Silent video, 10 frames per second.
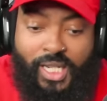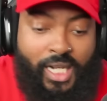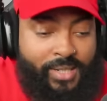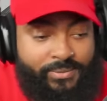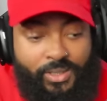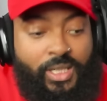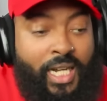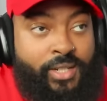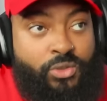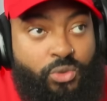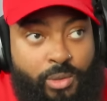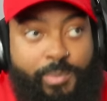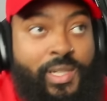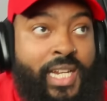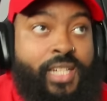I feel like
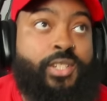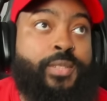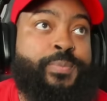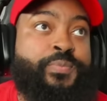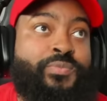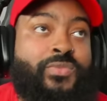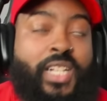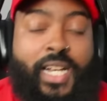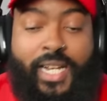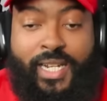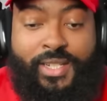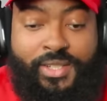Triple H has